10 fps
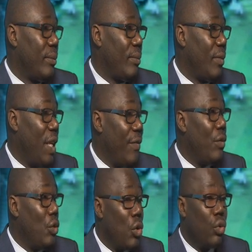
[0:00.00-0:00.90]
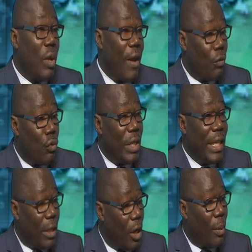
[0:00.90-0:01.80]
Even those who have good
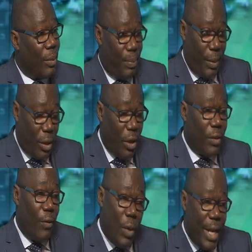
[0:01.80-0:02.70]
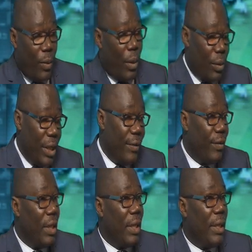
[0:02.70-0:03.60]
income, because of where they want to live,
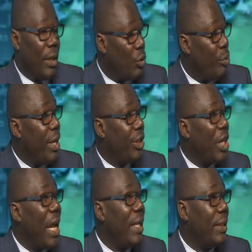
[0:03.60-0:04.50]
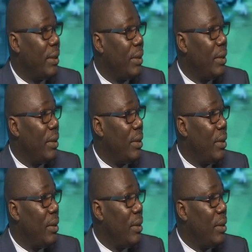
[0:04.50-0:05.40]
it could be a challenge.
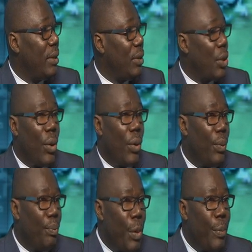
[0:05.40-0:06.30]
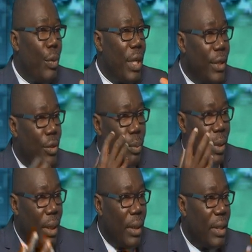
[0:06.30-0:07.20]
So people need to
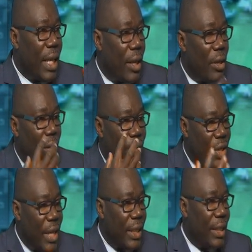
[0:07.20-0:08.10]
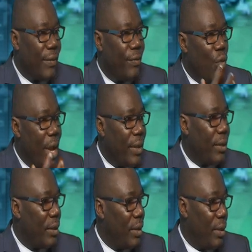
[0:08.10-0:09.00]
be thinking of creative ways.
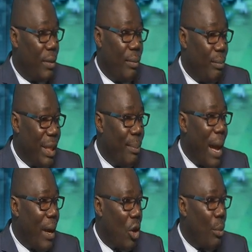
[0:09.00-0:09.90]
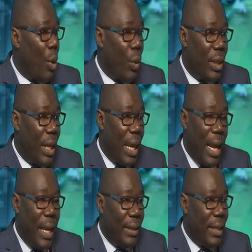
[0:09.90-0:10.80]
The bank come up with the
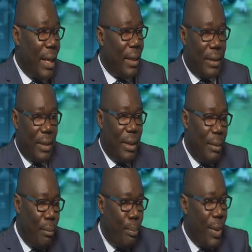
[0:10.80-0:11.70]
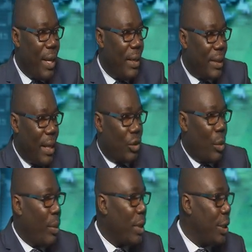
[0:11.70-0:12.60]
idea that parents can
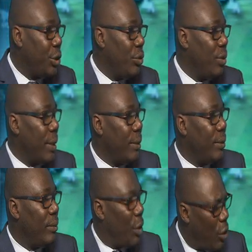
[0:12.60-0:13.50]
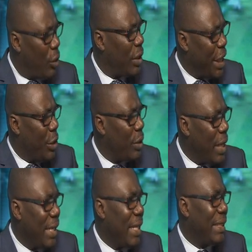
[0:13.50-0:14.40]
support their children because they know that
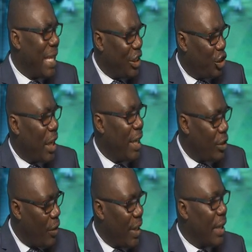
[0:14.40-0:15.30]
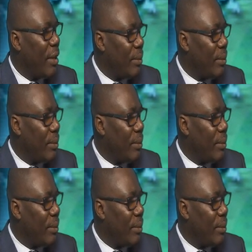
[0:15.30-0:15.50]
there's that challenge of income.